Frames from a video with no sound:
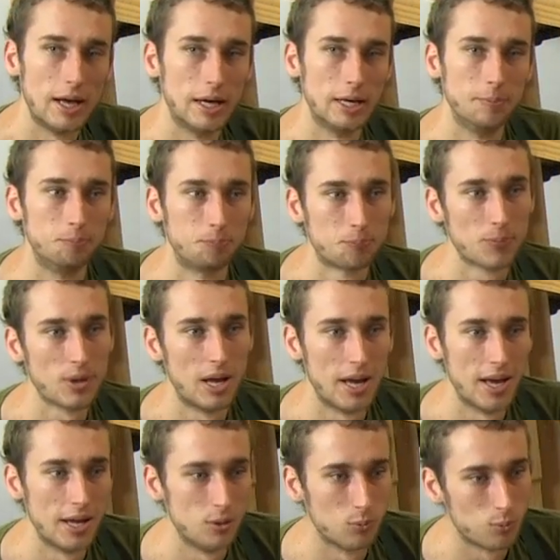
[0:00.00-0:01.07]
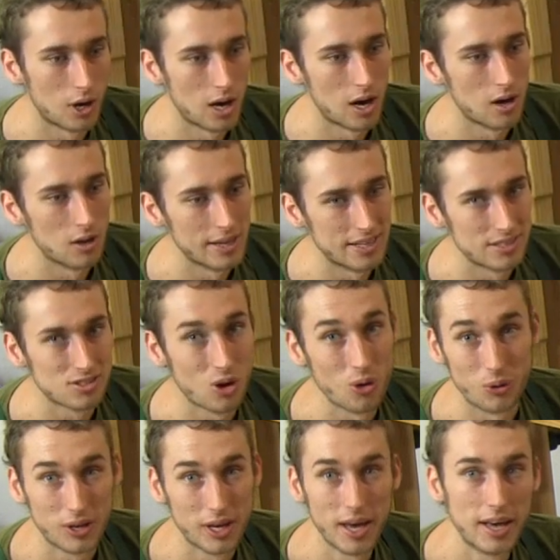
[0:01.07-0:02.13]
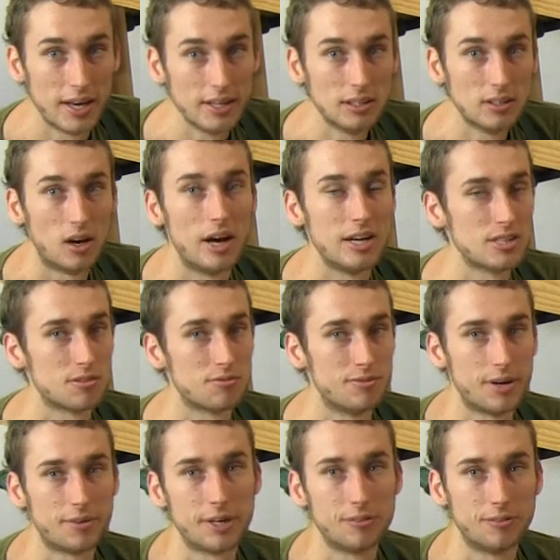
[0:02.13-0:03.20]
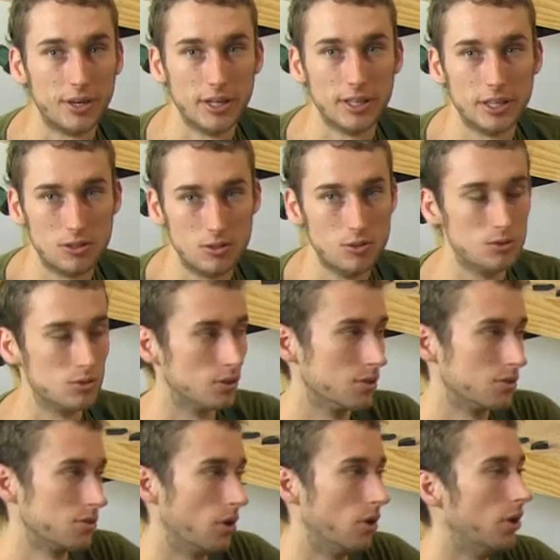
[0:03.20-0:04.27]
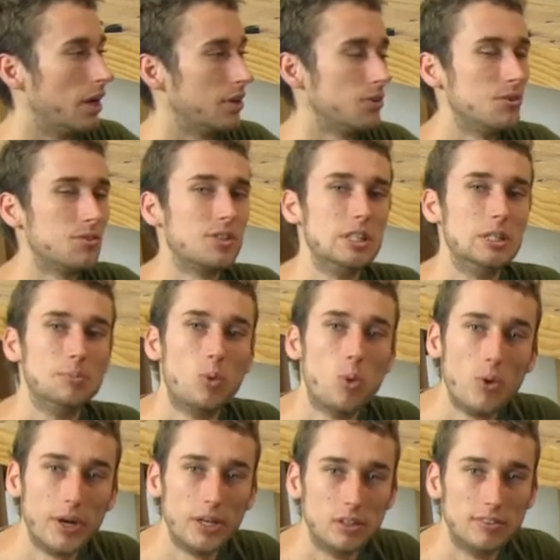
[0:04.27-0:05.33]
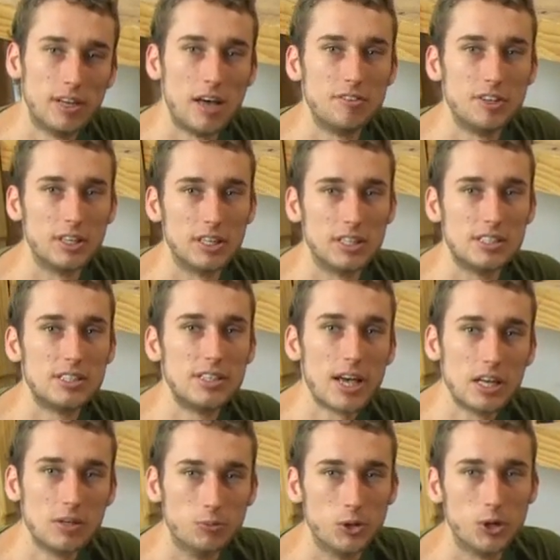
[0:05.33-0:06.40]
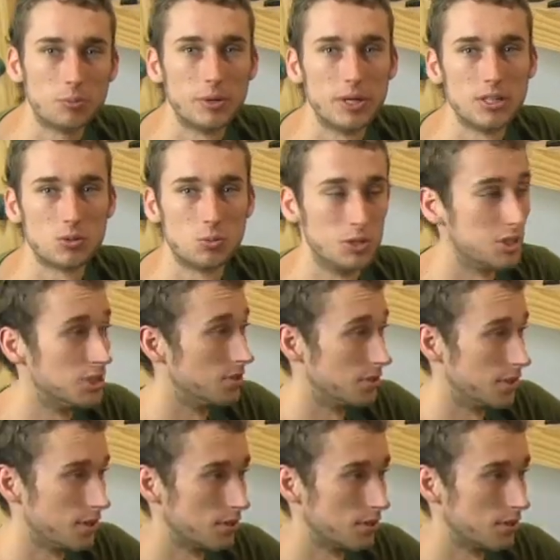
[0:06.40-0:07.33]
and while it's okay, I just very rarely use it. So I don't see the point of having a second workbench which is